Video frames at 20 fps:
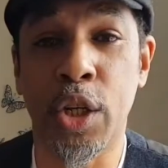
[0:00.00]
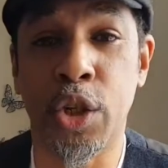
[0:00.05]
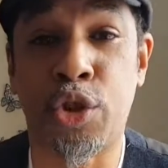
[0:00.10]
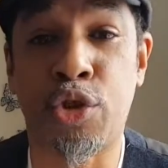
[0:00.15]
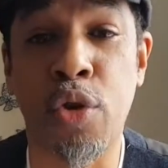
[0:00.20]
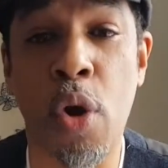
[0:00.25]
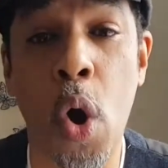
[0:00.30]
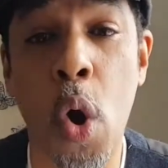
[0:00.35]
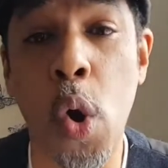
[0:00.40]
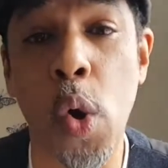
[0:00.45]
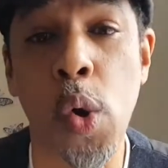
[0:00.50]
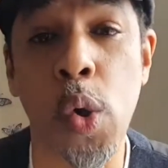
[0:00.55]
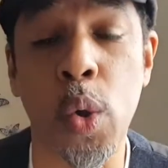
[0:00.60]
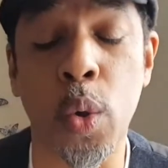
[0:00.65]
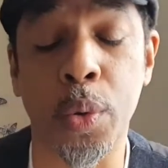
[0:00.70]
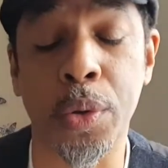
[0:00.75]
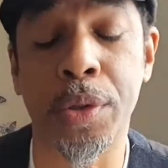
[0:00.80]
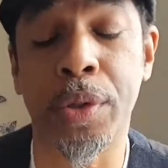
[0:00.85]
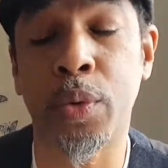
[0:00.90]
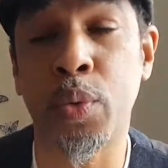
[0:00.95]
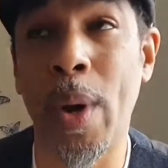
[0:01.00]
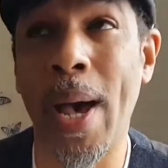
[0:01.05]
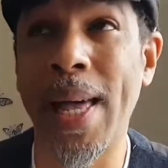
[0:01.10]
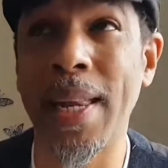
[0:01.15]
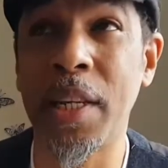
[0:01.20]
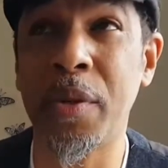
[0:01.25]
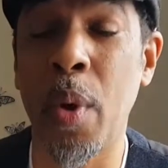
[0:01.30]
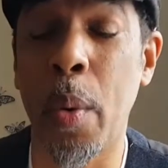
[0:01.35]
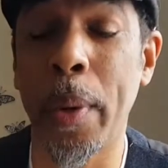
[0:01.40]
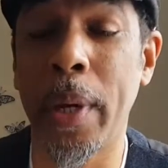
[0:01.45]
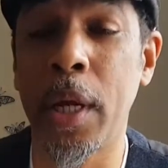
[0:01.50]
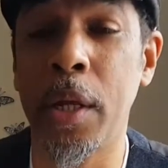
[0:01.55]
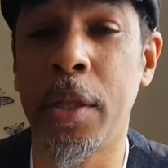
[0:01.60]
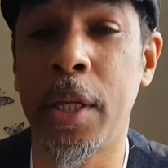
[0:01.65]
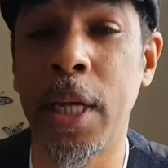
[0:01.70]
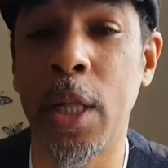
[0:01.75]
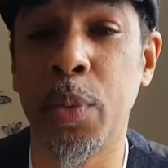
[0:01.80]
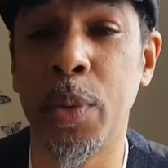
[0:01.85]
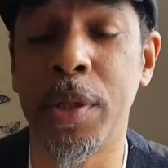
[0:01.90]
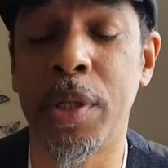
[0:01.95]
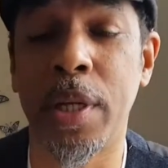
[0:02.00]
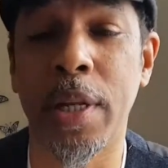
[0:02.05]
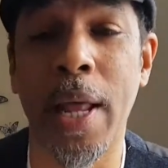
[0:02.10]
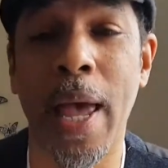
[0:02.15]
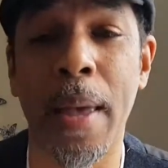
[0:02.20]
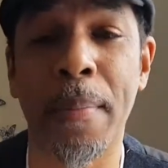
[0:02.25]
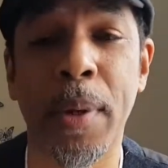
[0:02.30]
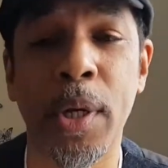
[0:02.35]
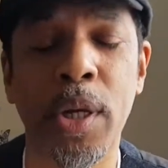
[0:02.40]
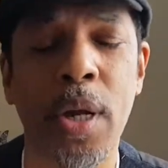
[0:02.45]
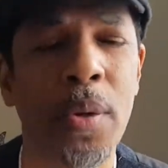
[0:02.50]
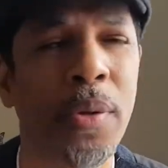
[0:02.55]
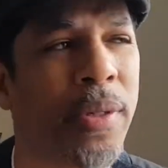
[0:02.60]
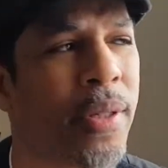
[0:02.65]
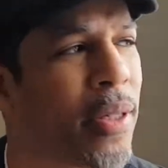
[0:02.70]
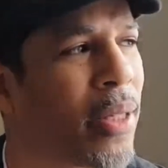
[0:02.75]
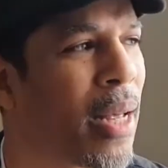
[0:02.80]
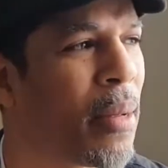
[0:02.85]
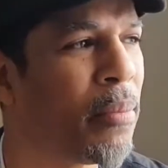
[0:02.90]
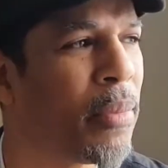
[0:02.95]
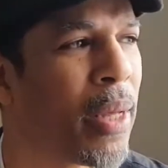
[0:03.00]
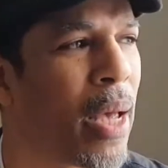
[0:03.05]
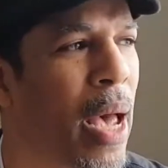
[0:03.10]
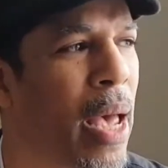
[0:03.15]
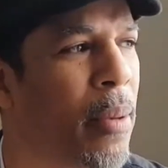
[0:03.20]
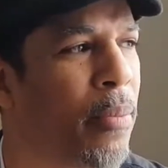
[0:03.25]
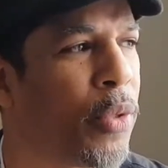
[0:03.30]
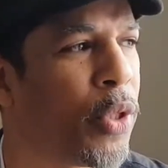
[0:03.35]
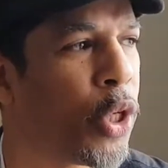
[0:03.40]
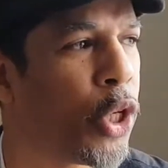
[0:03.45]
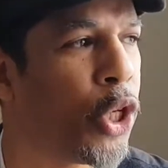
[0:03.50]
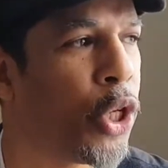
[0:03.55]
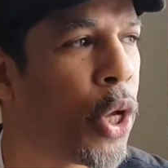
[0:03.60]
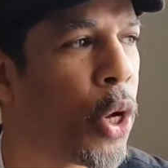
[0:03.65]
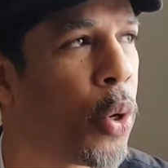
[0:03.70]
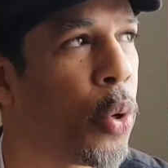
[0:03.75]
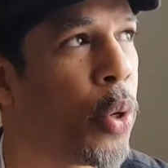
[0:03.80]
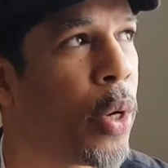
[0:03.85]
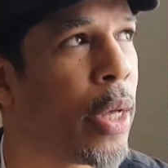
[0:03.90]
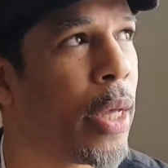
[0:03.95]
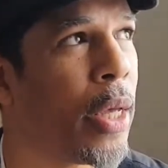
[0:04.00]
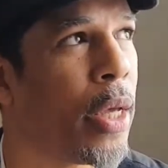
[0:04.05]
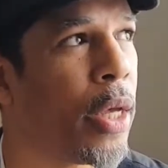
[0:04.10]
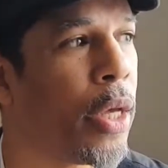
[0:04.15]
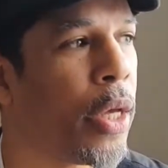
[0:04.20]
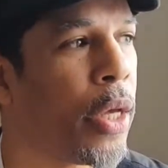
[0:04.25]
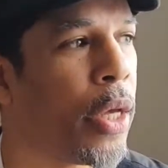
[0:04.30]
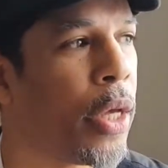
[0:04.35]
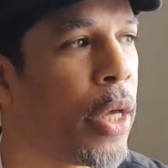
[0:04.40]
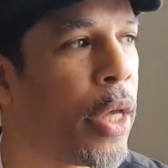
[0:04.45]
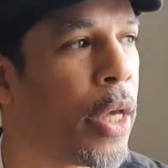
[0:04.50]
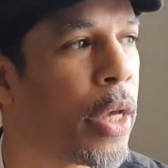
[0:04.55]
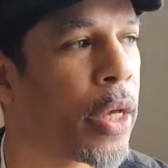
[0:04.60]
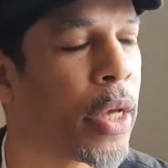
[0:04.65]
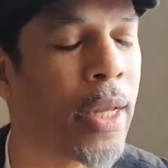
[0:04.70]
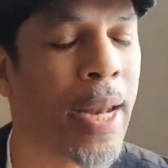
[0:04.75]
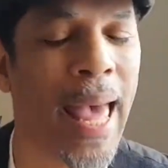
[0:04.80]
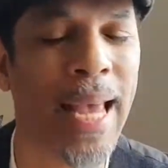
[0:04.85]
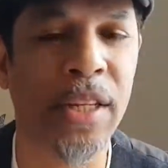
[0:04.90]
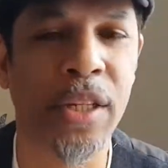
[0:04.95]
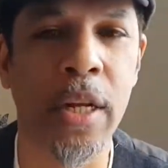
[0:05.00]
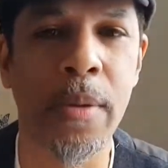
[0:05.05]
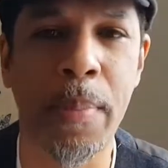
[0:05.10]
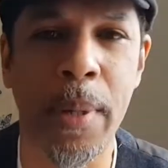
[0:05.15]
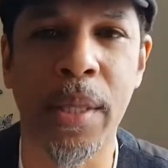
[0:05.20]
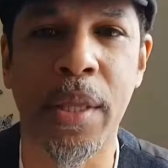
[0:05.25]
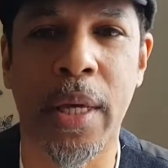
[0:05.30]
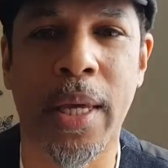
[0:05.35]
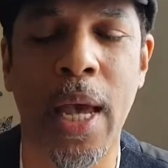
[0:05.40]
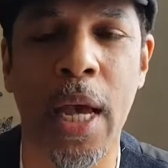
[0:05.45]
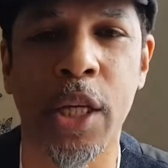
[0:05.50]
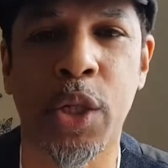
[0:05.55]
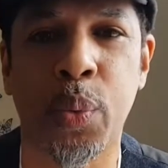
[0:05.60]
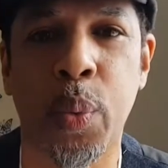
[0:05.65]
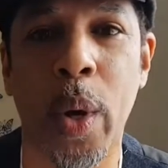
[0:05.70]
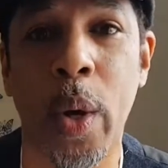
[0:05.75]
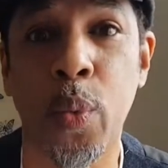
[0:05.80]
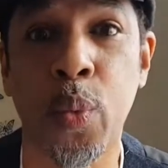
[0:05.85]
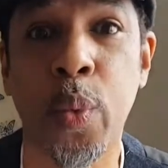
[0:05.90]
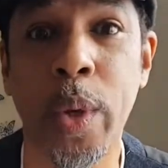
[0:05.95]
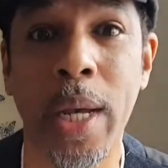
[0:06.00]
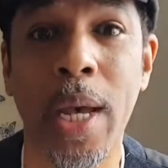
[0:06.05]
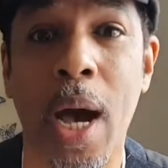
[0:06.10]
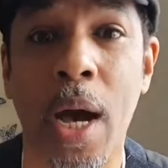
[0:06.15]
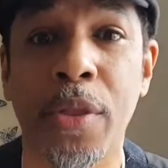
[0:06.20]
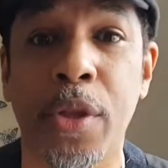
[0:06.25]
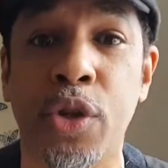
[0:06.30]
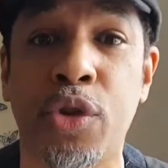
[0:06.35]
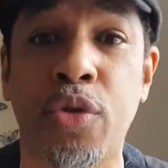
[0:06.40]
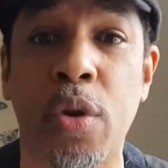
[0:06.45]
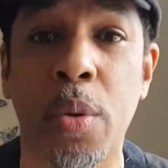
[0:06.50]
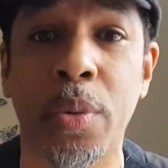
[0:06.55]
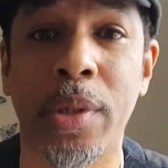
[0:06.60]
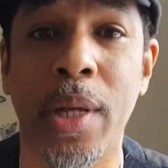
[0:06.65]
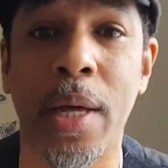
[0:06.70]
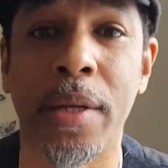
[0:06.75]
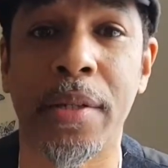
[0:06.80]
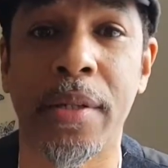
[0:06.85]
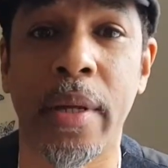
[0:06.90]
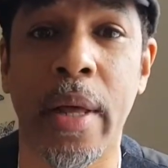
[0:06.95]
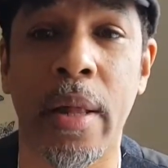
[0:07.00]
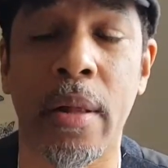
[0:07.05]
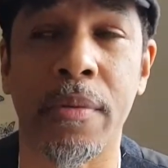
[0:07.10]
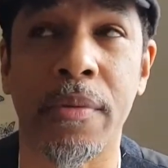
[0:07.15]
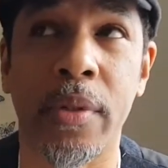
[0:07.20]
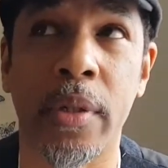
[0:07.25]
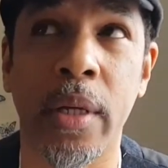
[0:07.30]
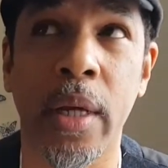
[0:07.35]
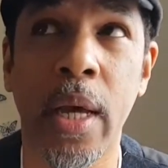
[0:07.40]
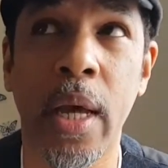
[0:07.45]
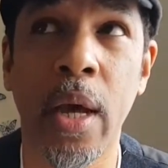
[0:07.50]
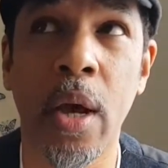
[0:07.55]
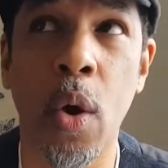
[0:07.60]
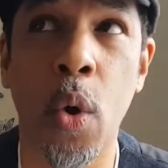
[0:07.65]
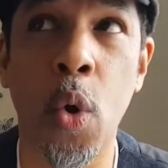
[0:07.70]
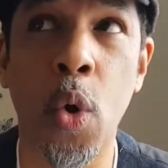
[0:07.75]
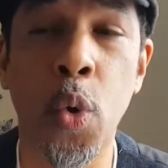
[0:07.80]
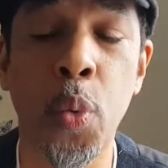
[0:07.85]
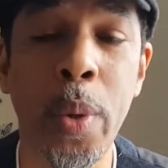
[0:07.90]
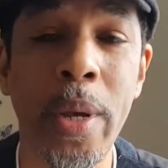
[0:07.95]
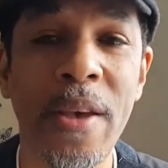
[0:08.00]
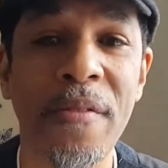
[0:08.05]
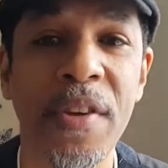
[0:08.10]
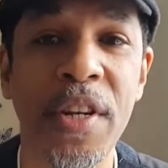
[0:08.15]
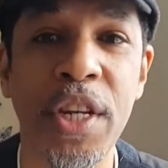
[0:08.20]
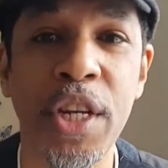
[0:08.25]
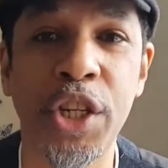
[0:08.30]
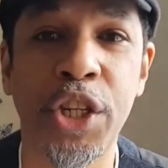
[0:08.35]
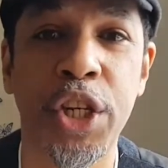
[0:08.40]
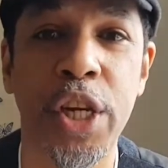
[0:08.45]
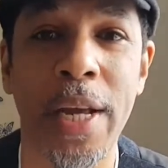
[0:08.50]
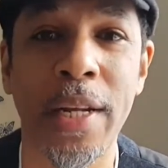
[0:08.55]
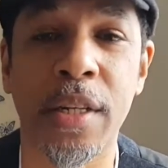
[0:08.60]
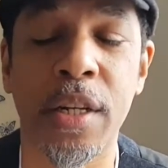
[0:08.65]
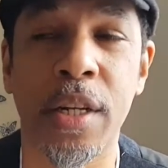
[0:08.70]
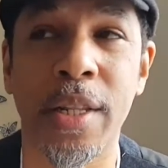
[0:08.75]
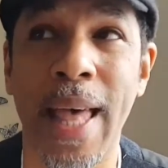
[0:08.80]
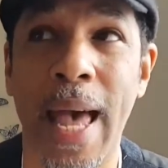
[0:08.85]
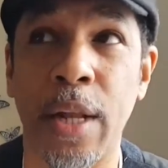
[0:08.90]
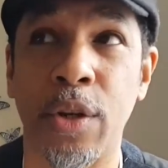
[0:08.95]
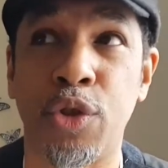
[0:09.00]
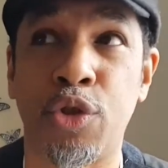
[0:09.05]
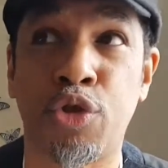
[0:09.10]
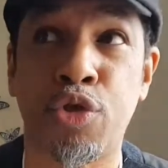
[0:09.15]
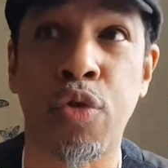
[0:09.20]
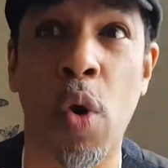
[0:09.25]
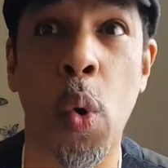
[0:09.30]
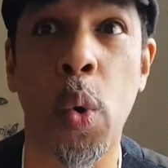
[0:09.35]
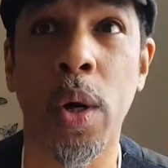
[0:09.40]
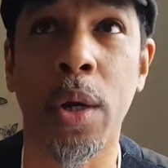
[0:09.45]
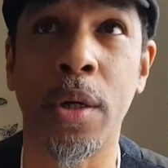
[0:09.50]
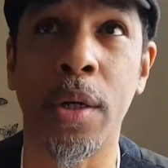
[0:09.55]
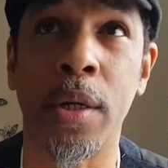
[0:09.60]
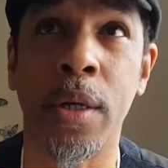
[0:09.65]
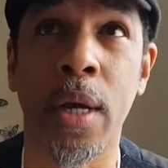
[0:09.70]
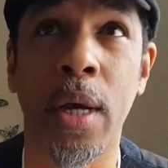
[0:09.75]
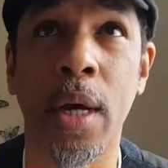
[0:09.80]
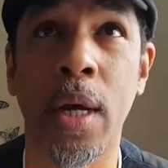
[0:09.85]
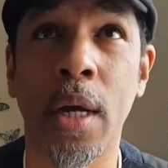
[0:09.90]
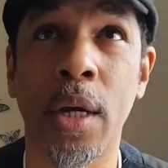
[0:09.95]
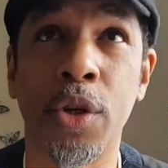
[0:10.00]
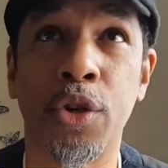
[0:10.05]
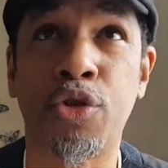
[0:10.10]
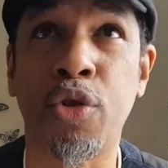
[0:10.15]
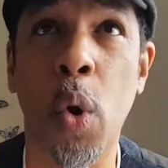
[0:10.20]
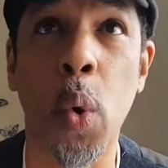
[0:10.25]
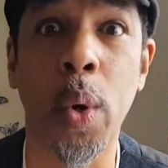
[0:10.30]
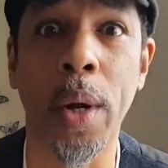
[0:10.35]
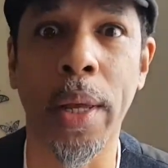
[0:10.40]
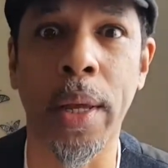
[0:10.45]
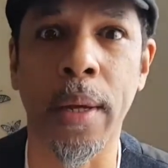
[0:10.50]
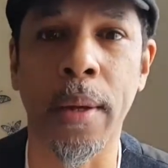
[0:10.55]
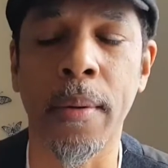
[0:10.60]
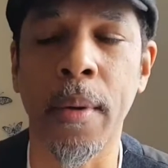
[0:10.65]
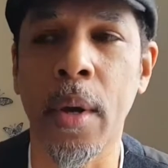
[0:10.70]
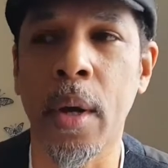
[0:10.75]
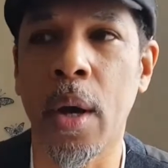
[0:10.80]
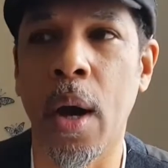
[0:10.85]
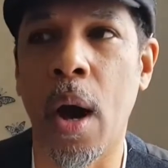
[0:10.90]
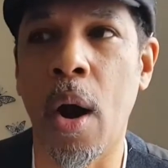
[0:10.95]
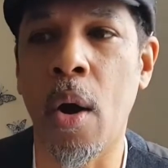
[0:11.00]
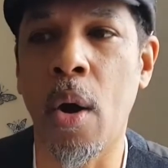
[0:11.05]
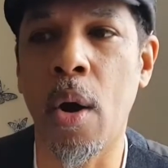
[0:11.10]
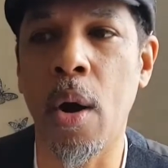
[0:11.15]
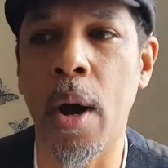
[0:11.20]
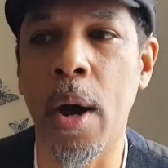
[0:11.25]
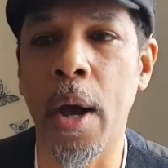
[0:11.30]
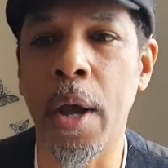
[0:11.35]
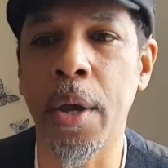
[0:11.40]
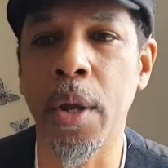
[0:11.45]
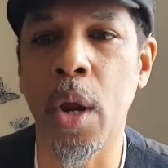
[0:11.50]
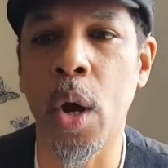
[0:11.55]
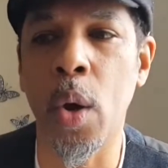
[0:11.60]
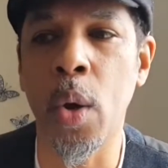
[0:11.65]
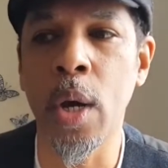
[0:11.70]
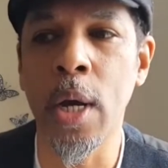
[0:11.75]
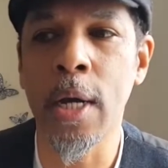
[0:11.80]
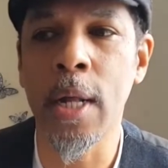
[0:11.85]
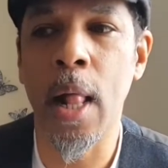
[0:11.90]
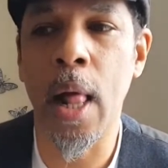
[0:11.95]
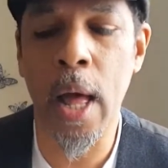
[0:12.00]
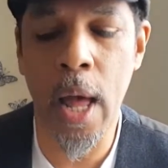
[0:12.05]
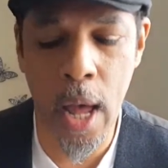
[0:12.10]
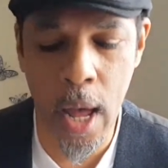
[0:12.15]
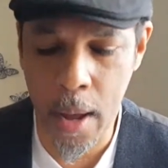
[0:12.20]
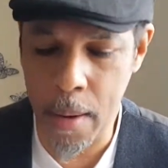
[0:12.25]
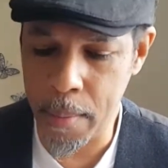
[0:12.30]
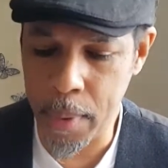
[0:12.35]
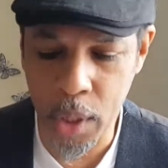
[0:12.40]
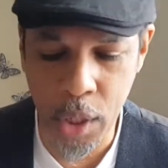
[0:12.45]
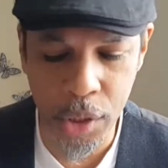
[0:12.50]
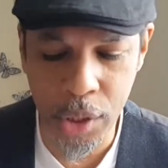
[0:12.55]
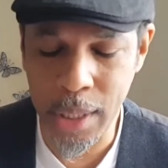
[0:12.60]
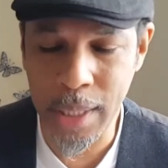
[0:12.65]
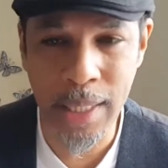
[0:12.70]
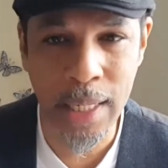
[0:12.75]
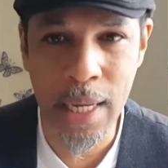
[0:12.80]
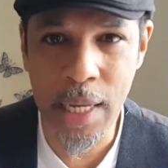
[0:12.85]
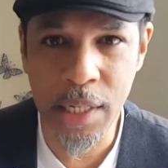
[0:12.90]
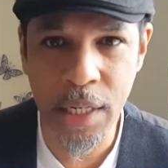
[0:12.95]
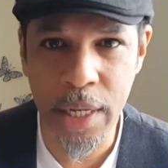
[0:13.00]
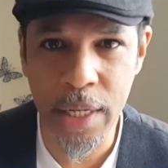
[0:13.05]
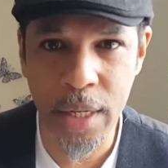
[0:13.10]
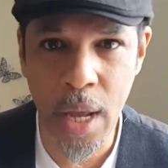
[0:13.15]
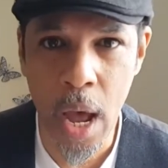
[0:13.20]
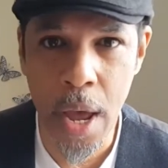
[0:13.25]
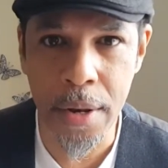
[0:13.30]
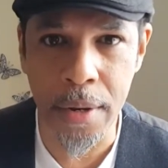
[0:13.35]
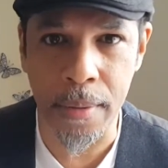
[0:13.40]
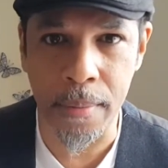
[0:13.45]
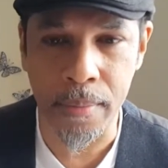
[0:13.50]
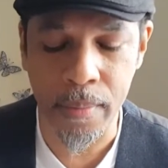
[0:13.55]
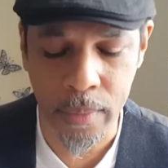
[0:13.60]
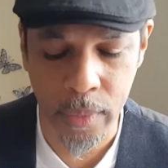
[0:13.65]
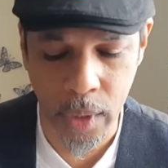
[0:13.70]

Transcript: Trolls, well, that's what we're going to deal with today. But sometimes, it could actually be the case where we are the trolls ourselves, or we've initiated that trolling, or, because it's easily done.